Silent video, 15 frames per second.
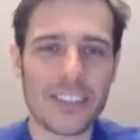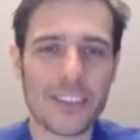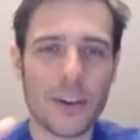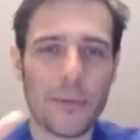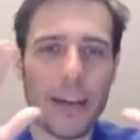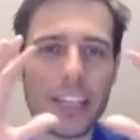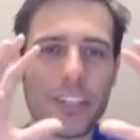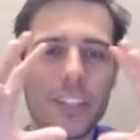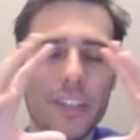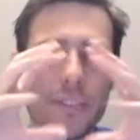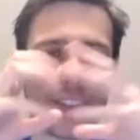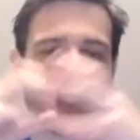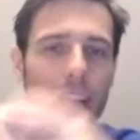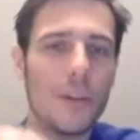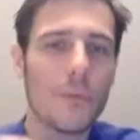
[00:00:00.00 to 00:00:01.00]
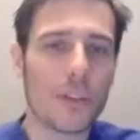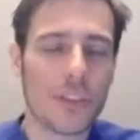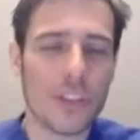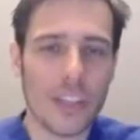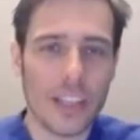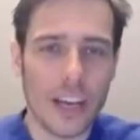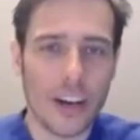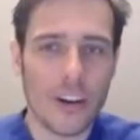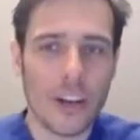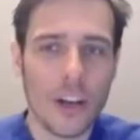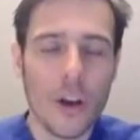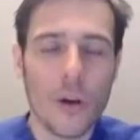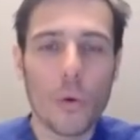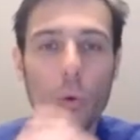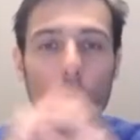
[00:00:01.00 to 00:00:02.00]
So imagine if the Sun wasn't there,
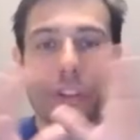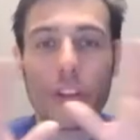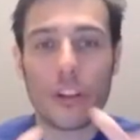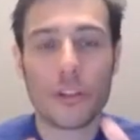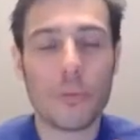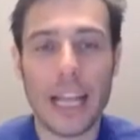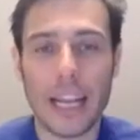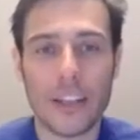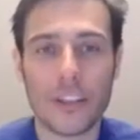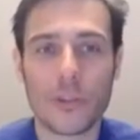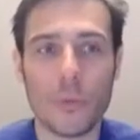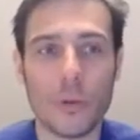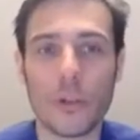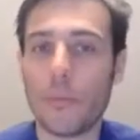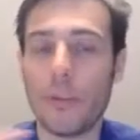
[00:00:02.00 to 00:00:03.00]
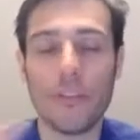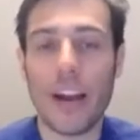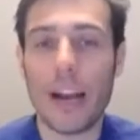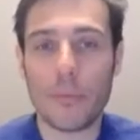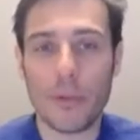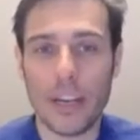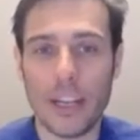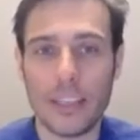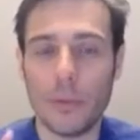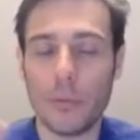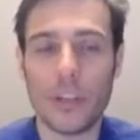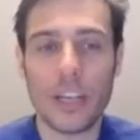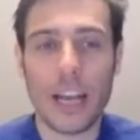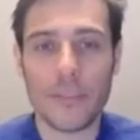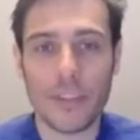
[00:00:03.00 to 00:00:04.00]
all of those planets wouldn't be vibrating, they
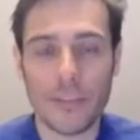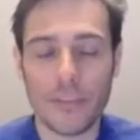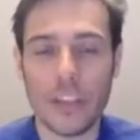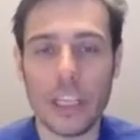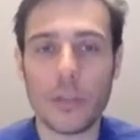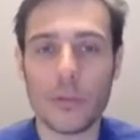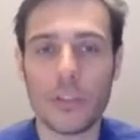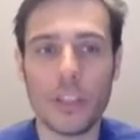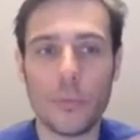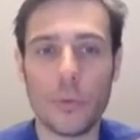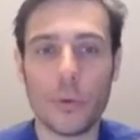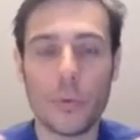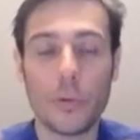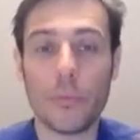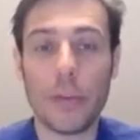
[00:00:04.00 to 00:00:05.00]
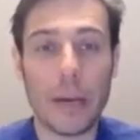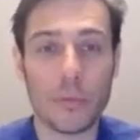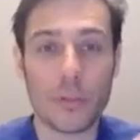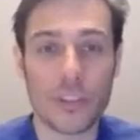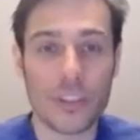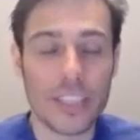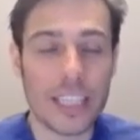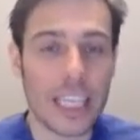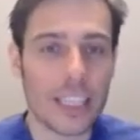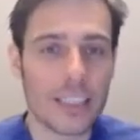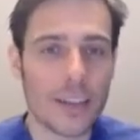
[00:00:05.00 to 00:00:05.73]
wouldn't have their frequency, we wouldn't be able to see it.